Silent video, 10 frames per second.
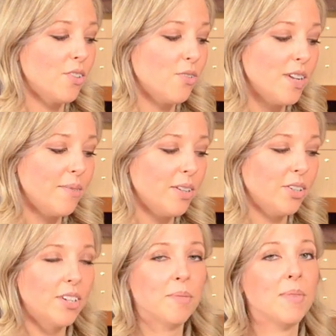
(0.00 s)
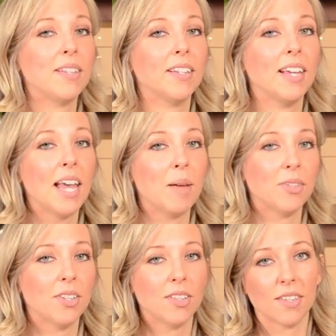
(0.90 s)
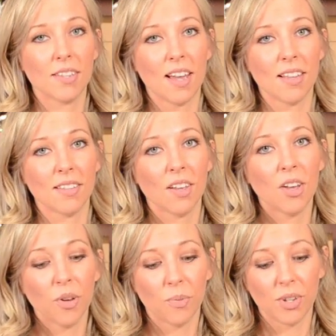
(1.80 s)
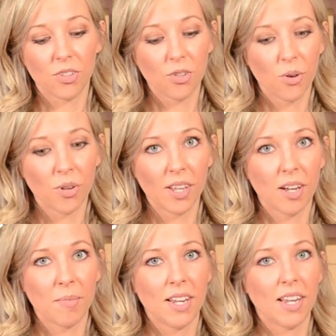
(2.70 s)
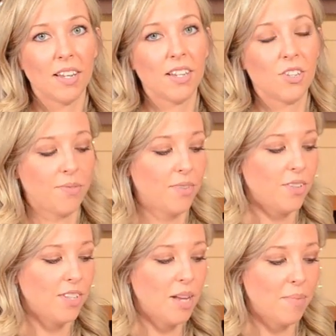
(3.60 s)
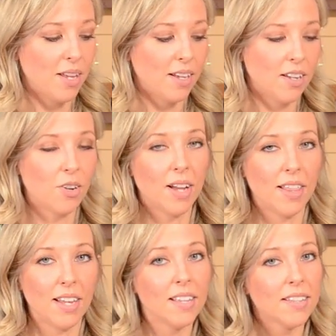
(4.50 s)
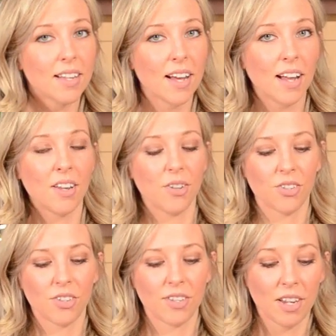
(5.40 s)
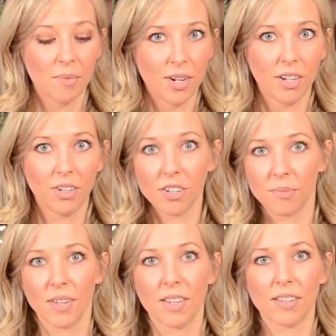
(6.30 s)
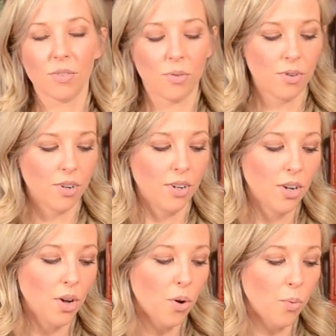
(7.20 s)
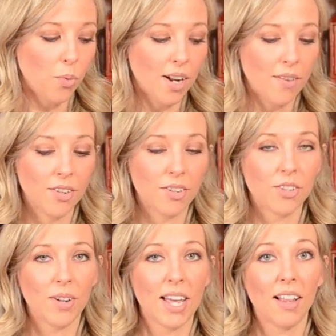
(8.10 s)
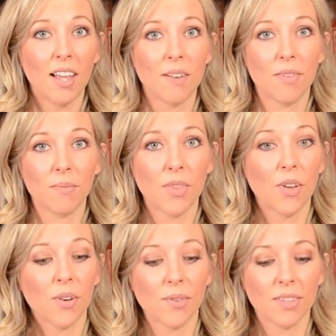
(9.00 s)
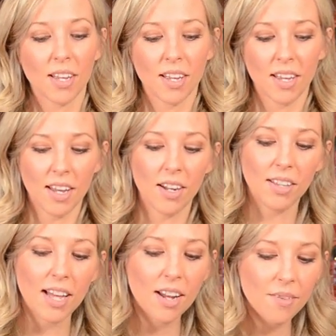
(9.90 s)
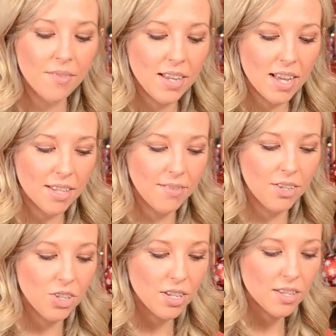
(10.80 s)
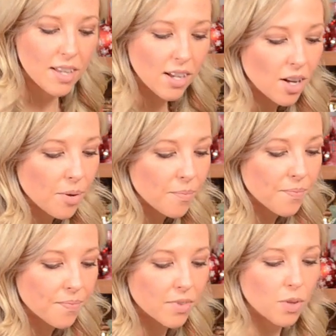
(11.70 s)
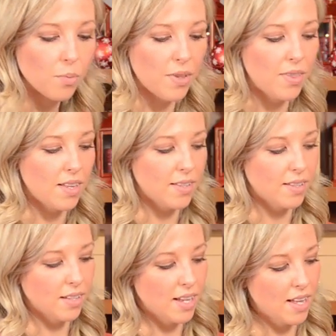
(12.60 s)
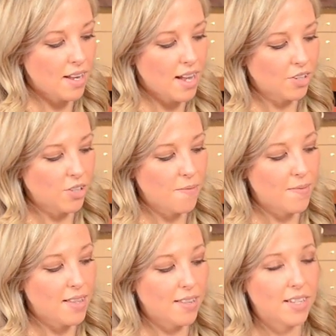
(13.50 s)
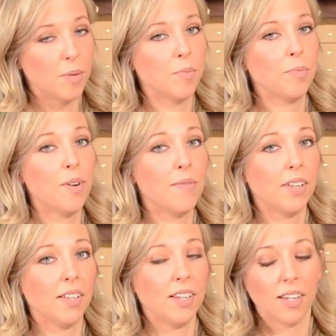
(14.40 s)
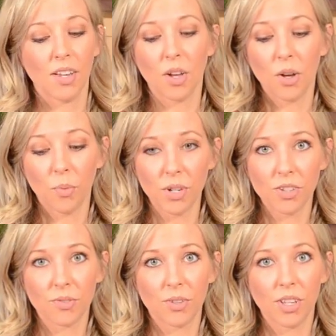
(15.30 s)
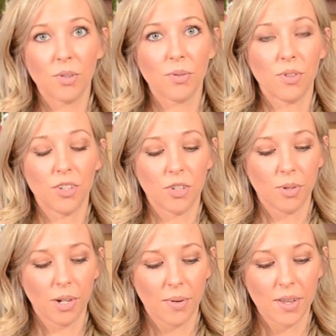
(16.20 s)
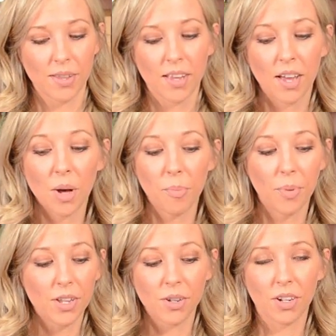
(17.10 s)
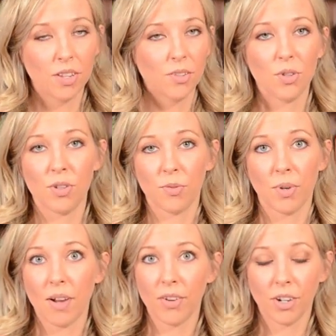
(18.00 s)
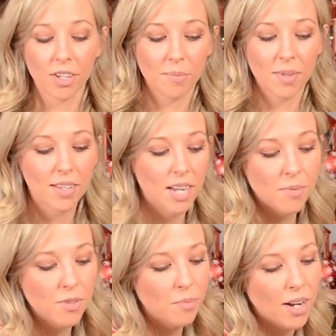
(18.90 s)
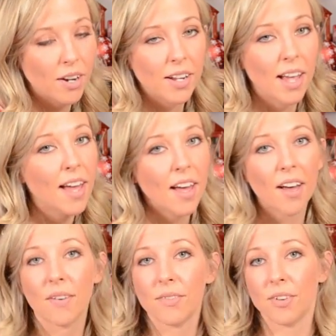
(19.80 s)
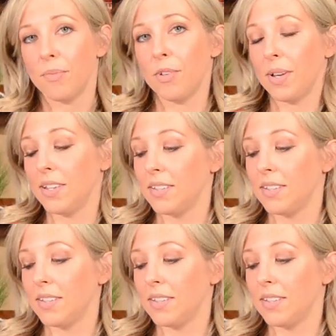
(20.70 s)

3 different Christmas caption sets, which totally come in handy just for stamping, on the inside. You can just stamp Merry Christmas or whatever. So I had a lot of fun with those, and a lot of the SVGs that come with this kit actually fit the stamps perfectly, which is really cool to work with. But you can also use whatever Christmas stamps you might already have or you might